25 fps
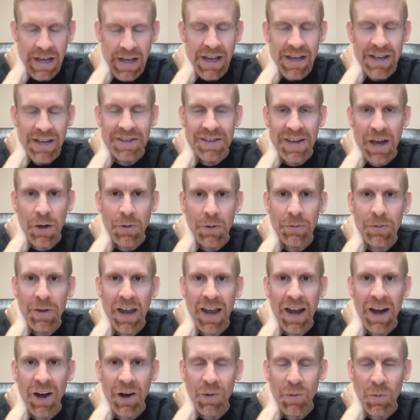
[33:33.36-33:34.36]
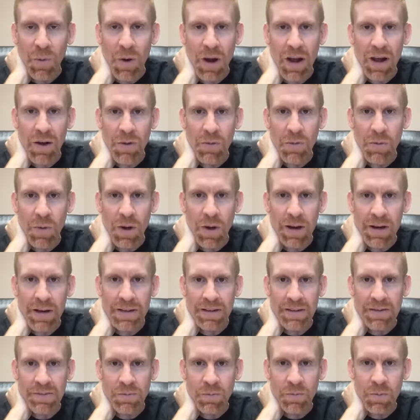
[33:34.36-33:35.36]
Self-care,
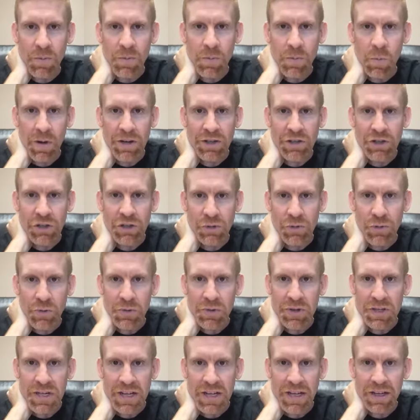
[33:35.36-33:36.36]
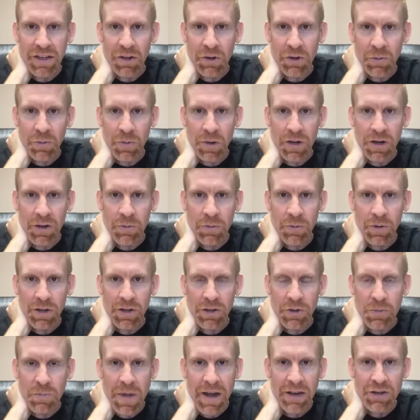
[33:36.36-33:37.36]
what's your routine, or what
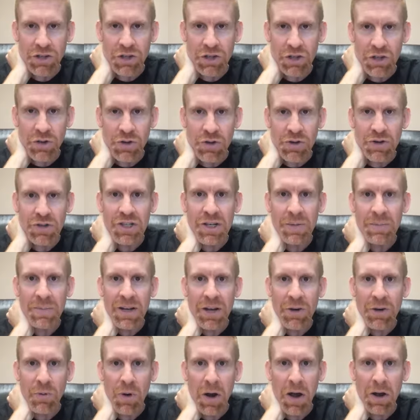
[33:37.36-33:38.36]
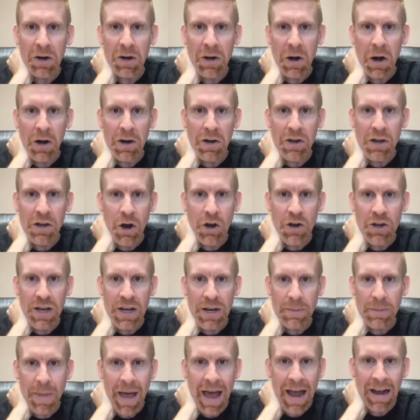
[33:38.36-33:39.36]
you mentioned? You used to be a runner. Are you
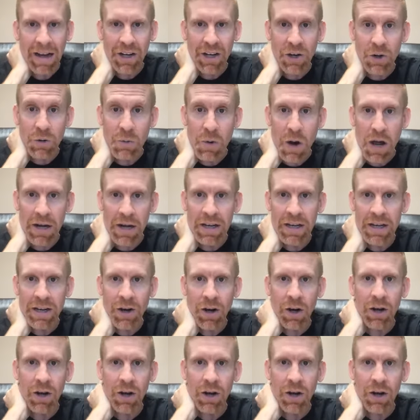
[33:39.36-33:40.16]
getting back into running?